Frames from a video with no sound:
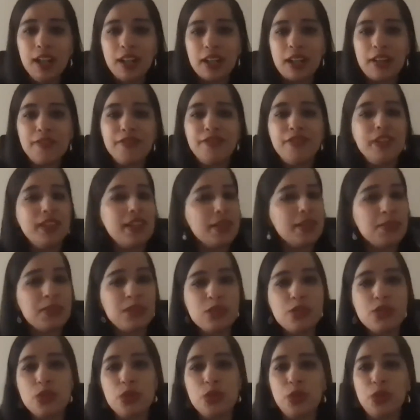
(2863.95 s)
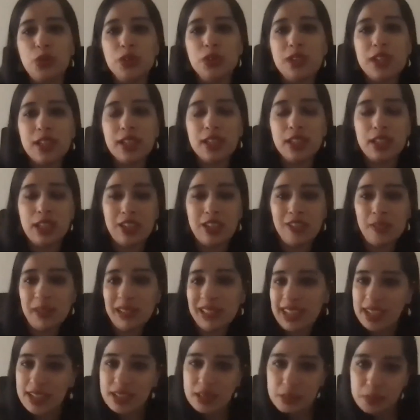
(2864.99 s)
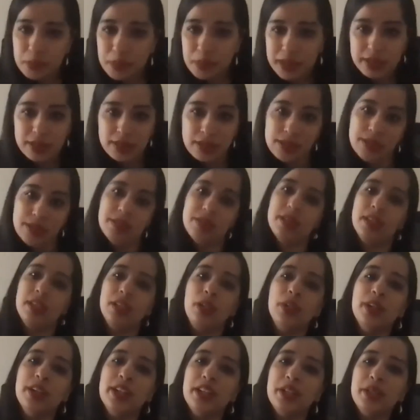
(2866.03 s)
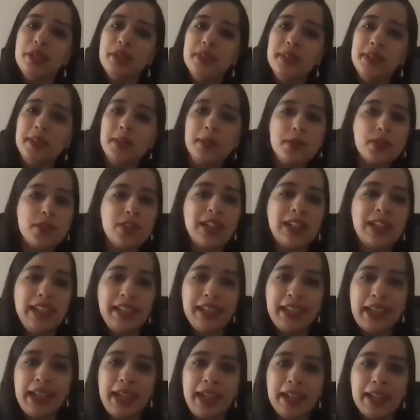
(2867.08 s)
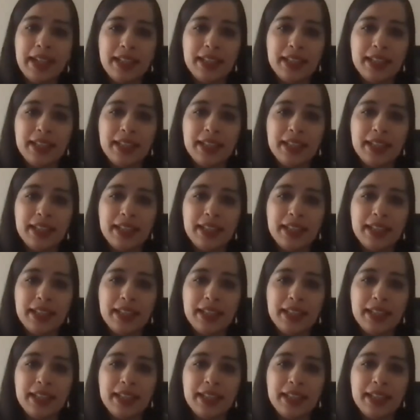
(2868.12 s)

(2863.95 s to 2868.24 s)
comfortable zone, and there will be less pieces in your day-to-day that you're struggling at,